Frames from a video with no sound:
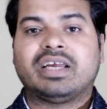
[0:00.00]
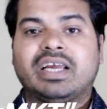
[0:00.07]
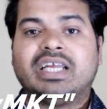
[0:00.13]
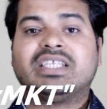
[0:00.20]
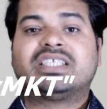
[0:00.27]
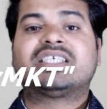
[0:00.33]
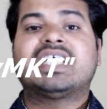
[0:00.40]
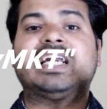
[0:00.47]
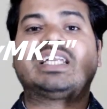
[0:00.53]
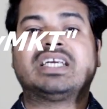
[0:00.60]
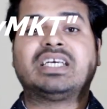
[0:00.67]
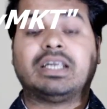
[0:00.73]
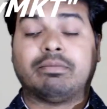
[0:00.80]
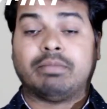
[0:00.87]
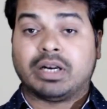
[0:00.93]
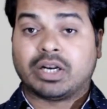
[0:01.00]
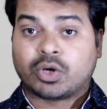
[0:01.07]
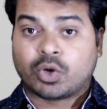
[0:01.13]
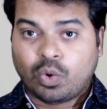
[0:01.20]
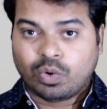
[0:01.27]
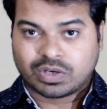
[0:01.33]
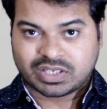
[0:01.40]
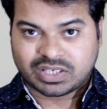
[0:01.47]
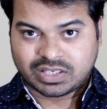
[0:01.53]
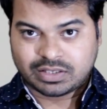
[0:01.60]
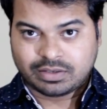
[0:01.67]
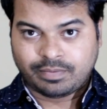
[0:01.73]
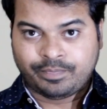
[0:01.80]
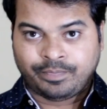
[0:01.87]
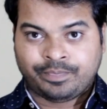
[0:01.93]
inside the double quotes